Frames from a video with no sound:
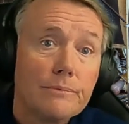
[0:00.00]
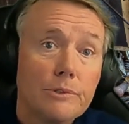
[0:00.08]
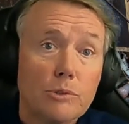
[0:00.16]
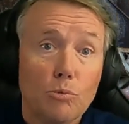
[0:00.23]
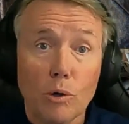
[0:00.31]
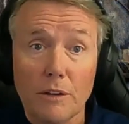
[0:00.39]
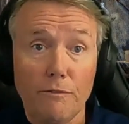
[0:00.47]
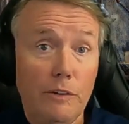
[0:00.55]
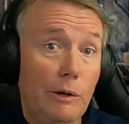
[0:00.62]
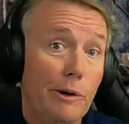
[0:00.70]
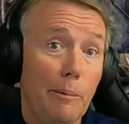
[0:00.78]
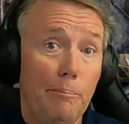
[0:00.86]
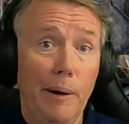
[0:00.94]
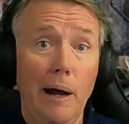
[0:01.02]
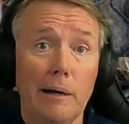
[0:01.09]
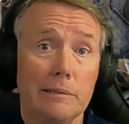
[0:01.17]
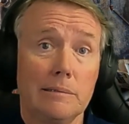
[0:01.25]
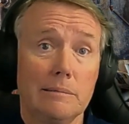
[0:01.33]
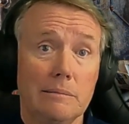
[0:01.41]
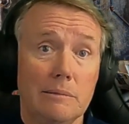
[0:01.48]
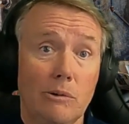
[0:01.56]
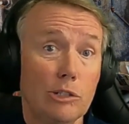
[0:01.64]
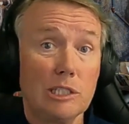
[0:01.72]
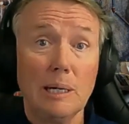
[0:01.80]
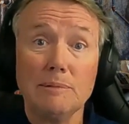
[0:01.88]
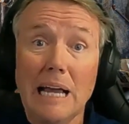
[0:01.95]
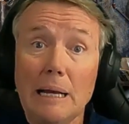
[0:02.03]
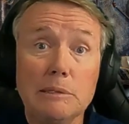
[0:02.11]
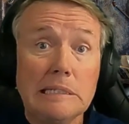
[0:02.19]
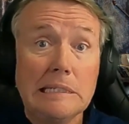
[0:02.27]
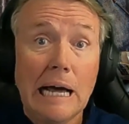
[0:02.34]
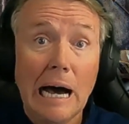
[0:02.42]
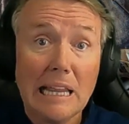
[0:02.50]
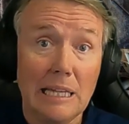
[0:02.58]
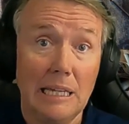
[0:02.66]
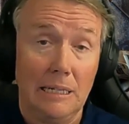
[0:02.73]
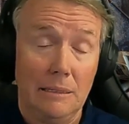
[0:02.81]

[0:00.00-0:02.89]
is worth a few $100, or sometimes nothing.